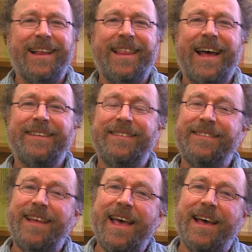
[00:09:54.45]
That
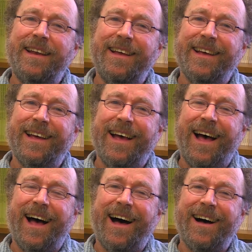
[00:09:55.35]
said,
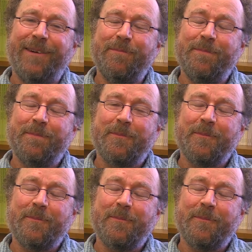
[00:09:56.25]
um,